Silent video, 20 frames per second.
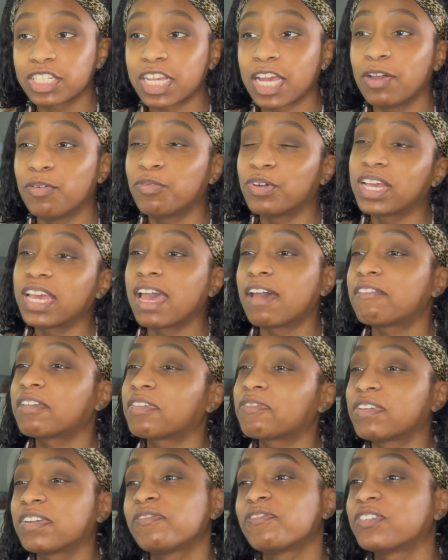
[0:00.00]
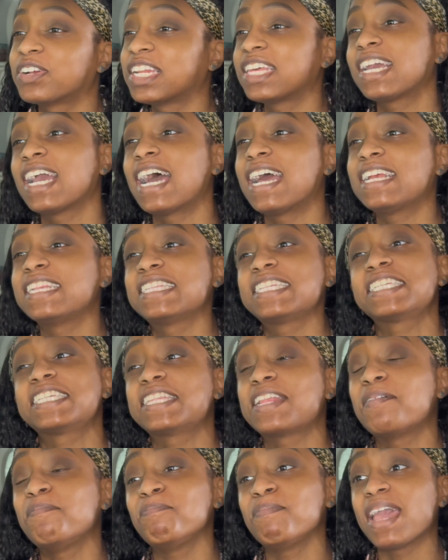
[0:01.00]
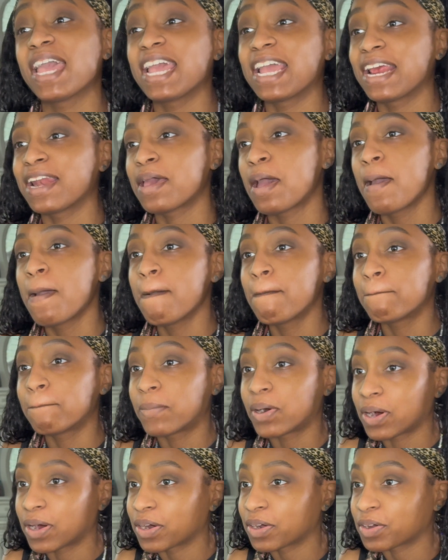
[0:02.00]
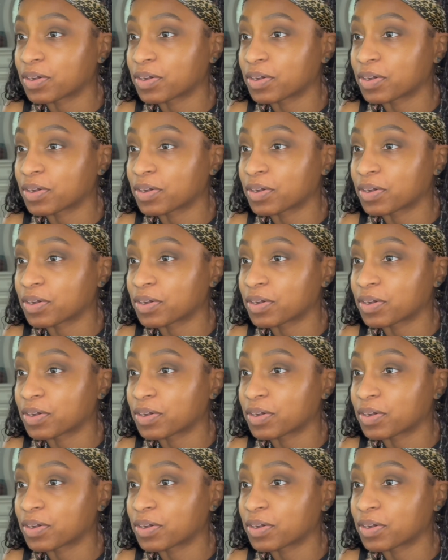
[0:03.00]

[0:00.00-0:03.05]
and we haven't even really gotten to the main part.